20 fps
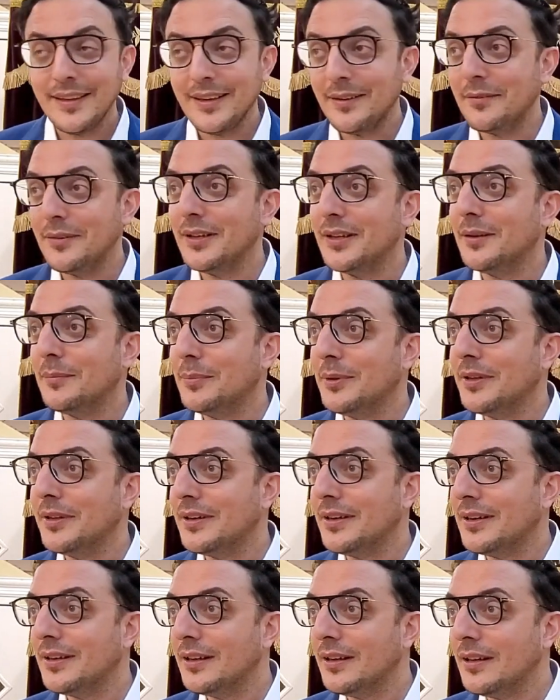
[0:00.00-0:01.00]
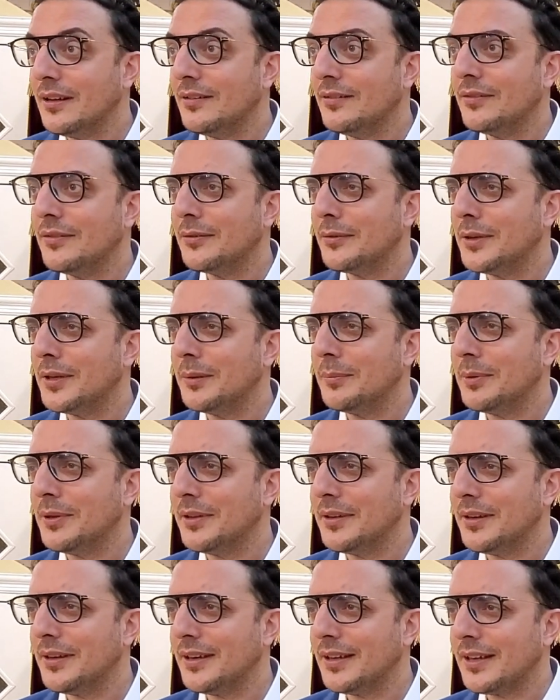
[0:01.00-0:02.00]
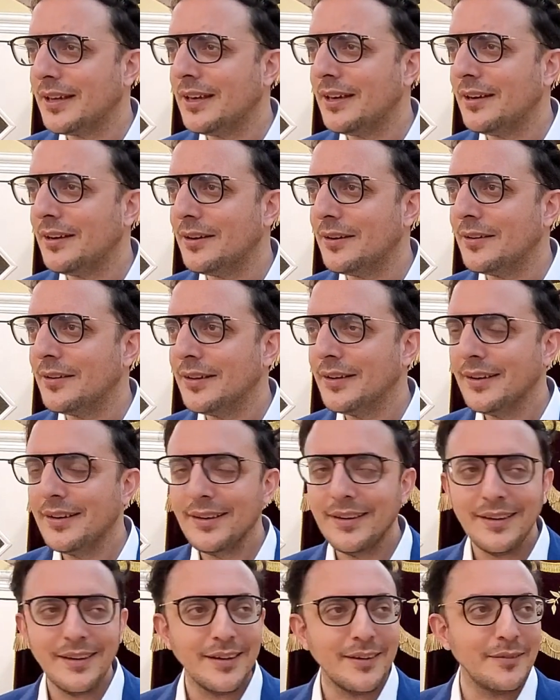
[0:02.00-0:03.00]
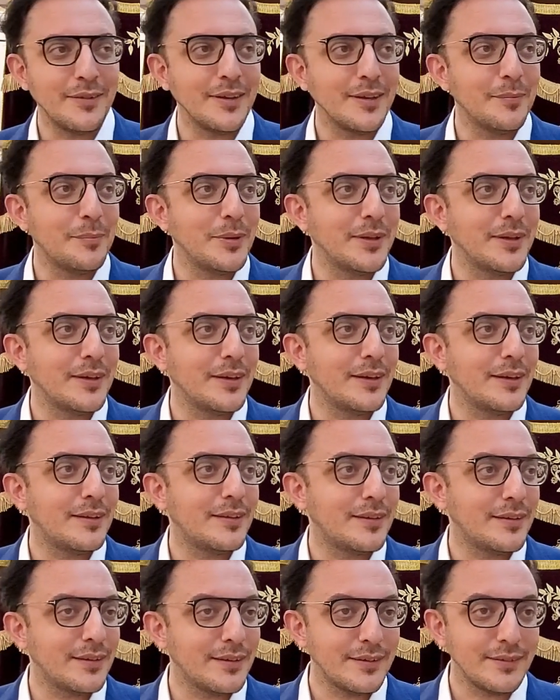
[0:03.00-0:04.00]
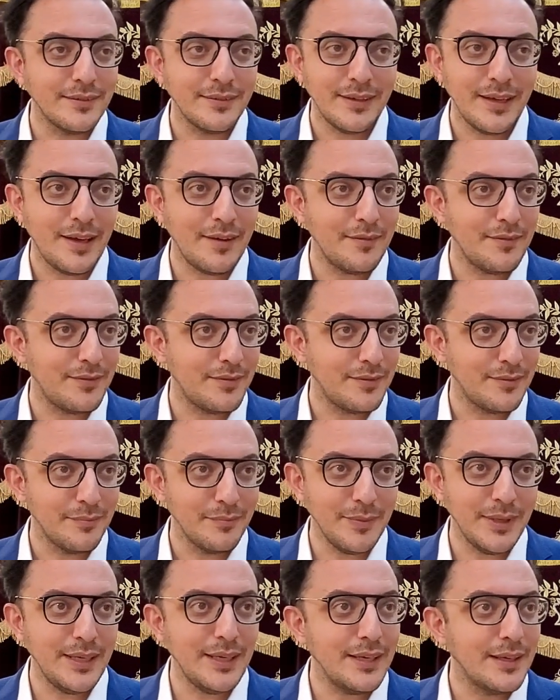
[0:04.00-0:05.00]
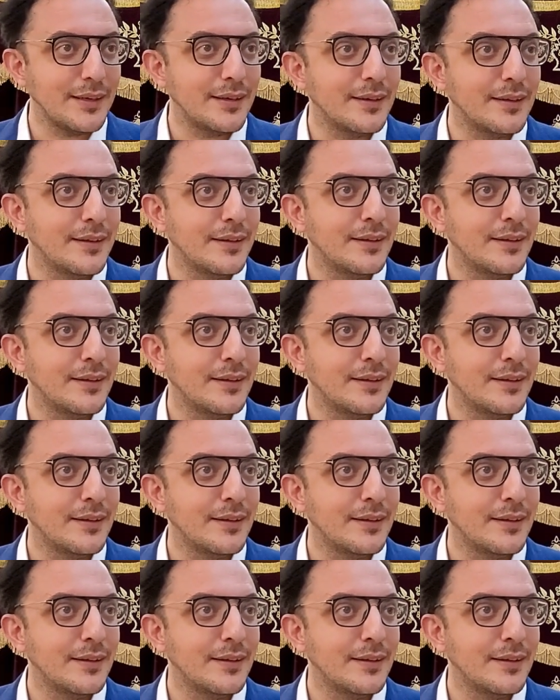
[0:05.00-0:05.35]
a real ability to love, a real ability to care, a real ability to have meaning,